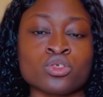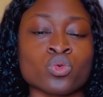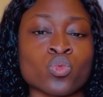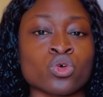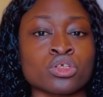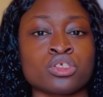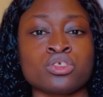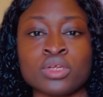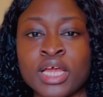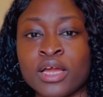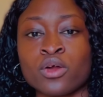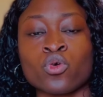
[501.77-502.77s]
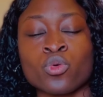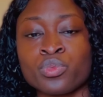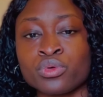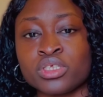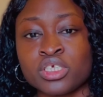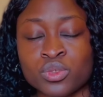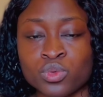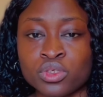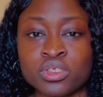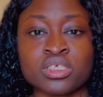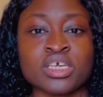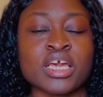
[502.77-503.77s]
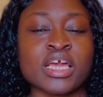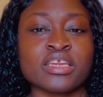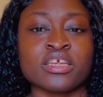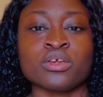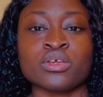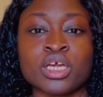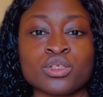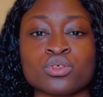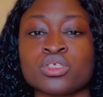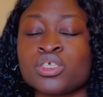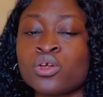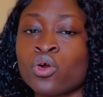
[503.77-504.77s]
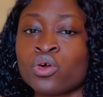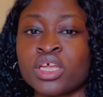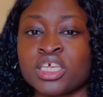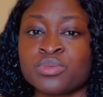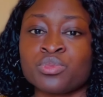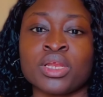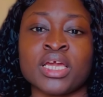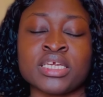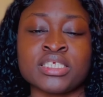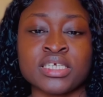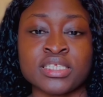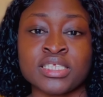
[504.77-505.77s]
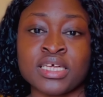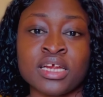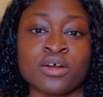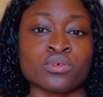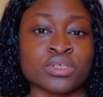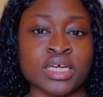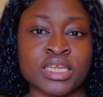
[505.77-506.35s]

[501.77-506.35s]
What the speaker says: So once you like open these ones, then you get to see other smaller agents that are under